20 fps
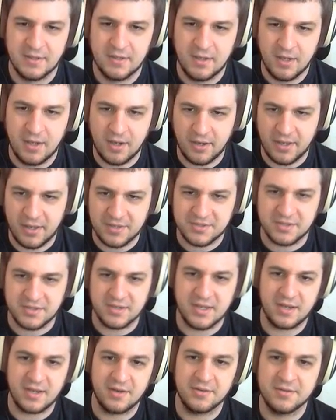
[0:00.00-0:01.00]
Okay, so
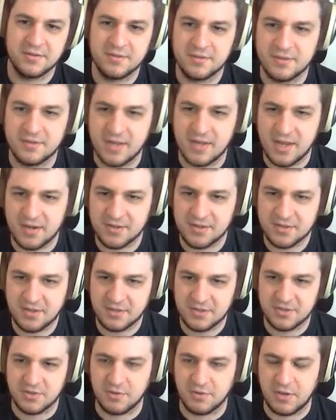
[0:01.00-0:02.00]
now Dan
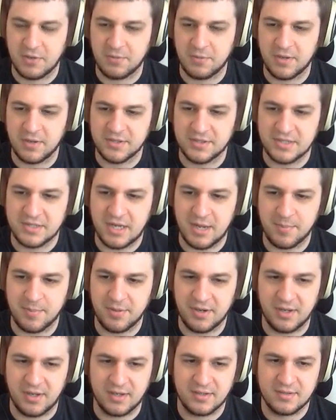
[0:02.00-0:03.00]
discards green 1. So now I
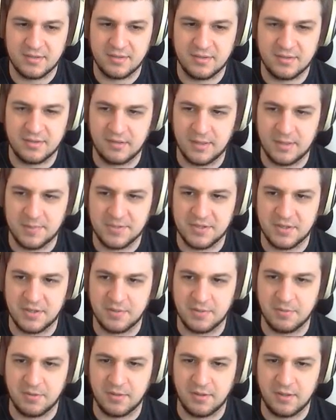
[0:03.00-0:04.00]
predict
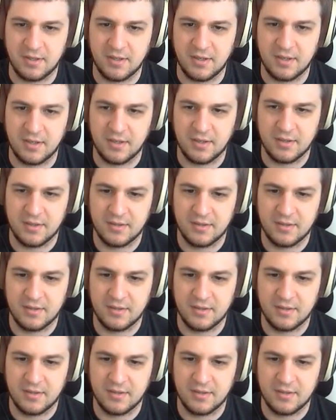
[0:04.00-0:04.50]
Libster will.